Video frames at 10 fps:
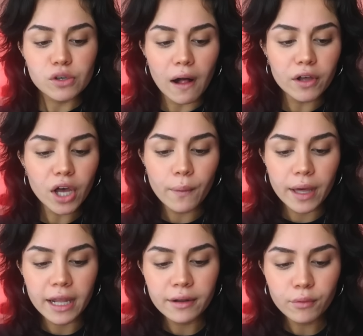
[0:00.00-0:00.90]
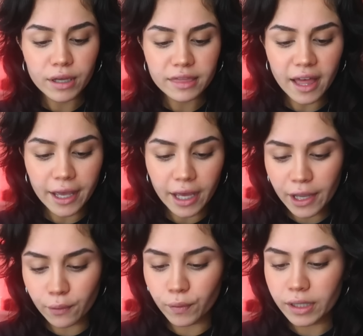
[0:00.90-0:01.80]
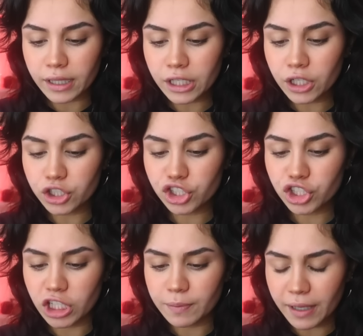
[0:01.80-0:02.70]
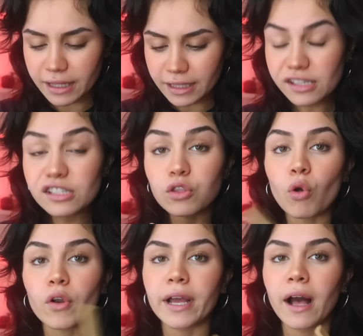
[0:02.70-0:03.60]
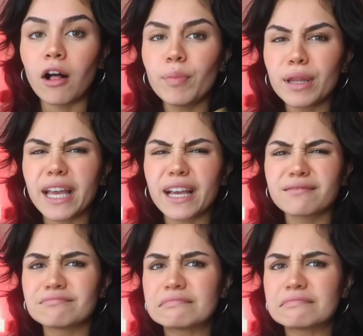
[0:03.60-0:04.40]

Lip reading: So I'll go in with like a really cheap, I think this is L'Oreal, but like,